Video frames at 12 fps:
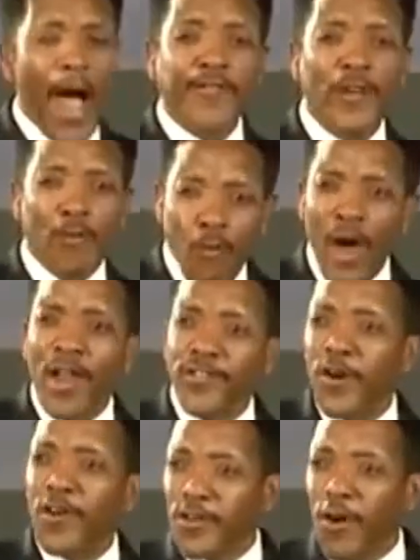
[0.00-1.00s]
I said, What
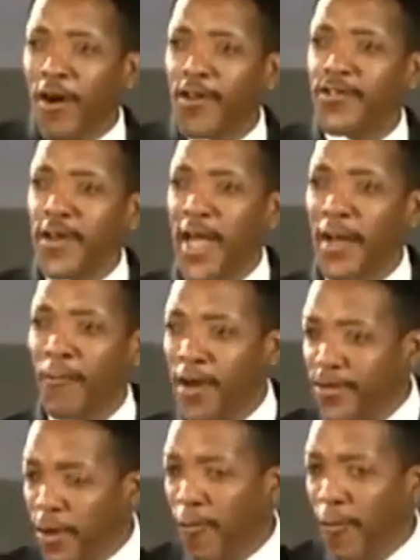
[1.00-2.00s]
is your daughter's name?
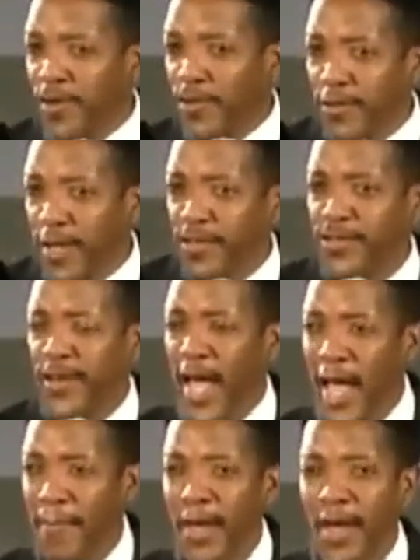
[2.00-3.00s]
What is your, what is your niece's
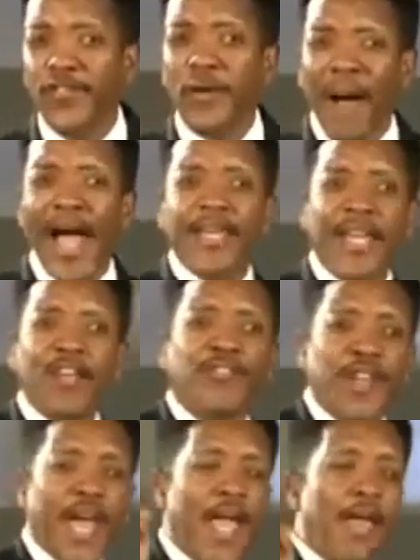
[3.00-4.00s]
name? She said, My
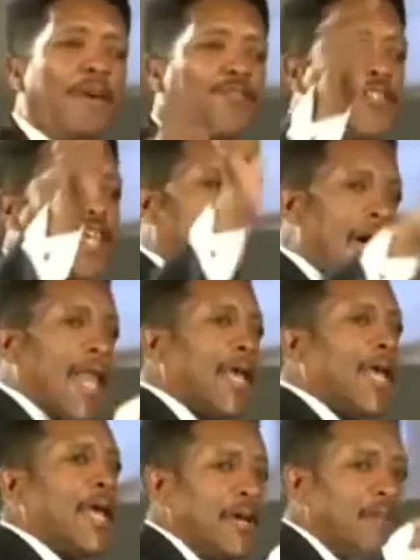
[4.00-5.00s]
niece's name is
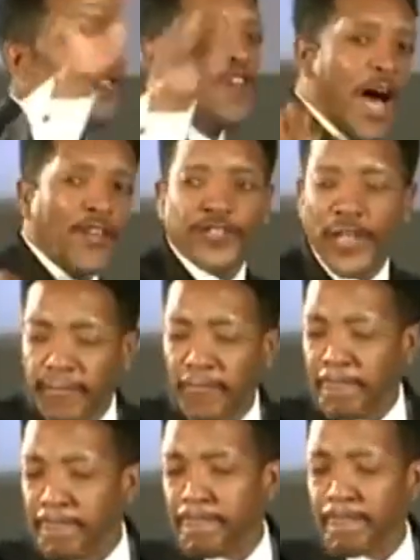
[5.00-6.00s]
Kelly Johnson.